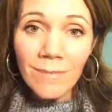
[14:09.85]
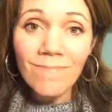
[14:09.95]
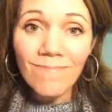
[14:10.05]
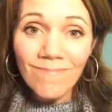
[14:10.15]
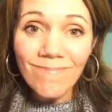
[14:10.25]

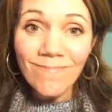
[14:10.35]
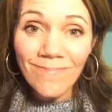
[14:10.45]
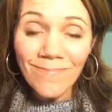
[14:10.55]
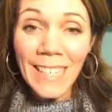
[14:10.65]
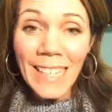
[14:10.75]

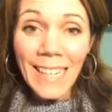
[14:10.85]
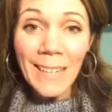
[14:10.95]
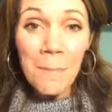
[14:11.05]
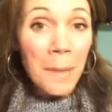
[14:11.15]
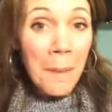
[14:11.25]

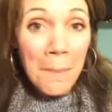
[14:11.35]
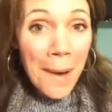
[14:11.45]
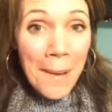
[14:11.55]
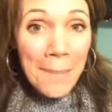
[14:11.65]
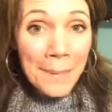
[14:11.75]
and plump
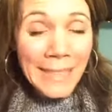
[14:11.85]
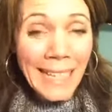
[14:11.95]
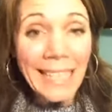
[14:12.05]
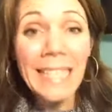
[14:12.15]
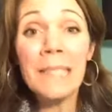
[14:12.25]
up,
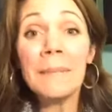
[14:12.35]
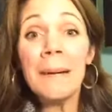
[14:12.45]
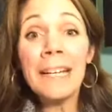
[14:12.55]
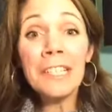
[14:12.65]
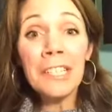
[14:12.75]
and
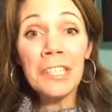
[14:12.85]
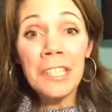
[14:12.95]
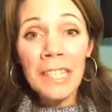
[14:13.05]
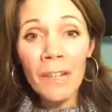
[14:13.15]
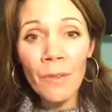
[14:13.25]

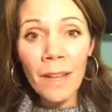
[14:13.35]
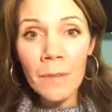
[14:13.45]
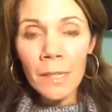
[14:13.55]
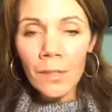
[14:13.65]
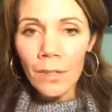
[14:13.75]
especially around the
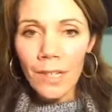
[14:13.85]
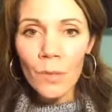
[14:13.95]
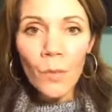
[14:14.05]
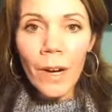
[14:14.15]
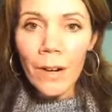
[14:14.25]
middle, because
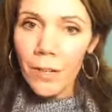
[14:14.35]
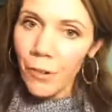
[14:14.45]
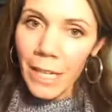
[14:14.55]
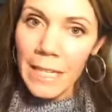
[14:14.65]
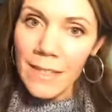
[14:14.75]
where are your
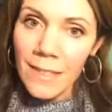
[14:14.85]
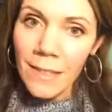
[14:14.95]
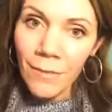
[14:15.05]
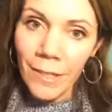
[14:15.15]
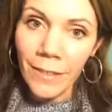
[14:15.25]
kidneys and
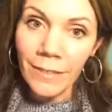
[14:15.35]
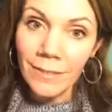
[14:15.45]
liver